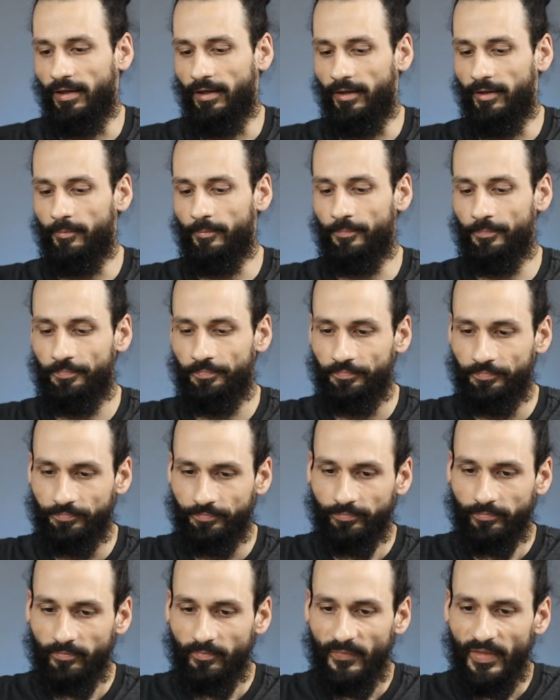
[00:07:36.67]

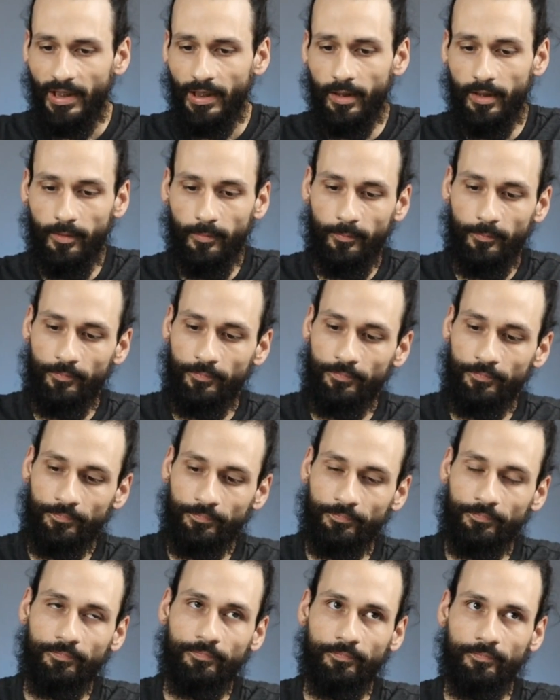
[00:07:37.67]
It's basically to
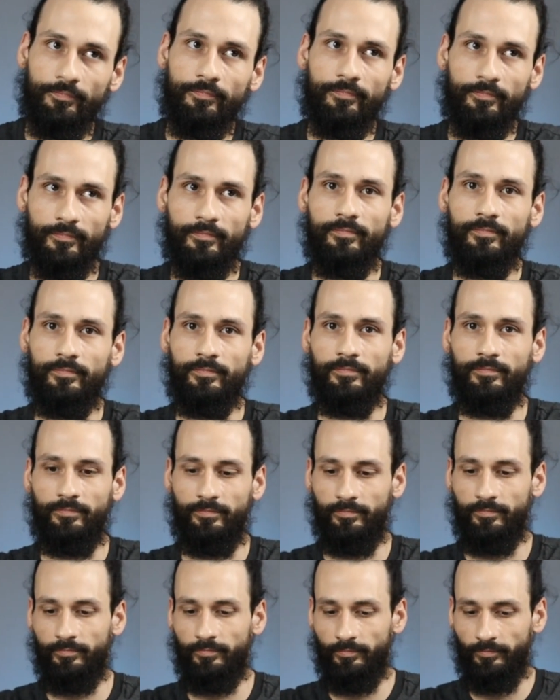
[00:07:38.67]
give you like a
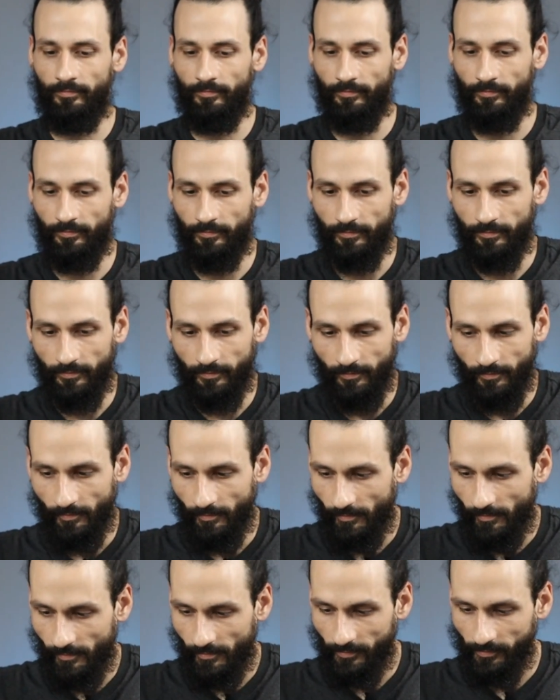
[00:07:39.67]
core
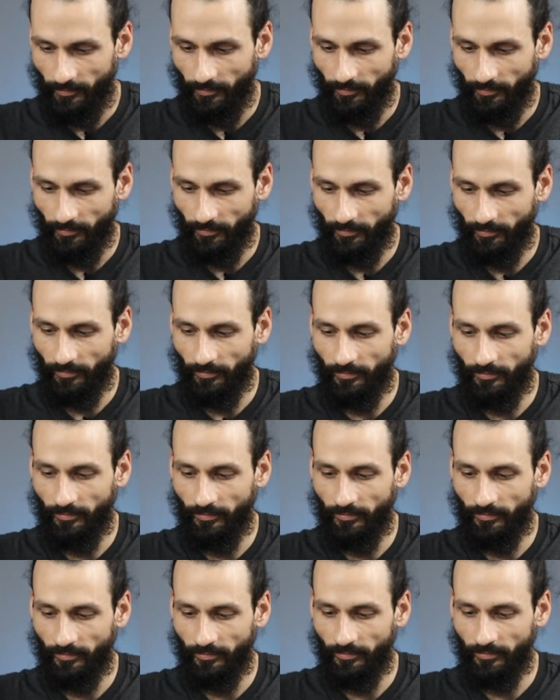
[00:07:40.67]
theme to build a deck
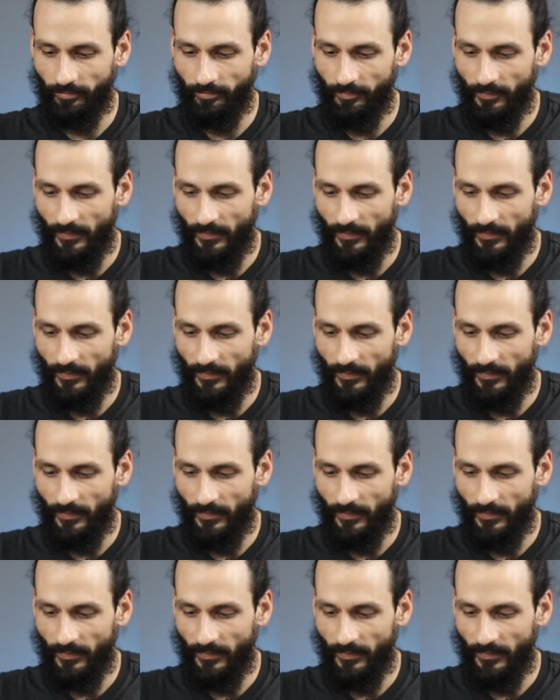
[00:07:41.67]
around.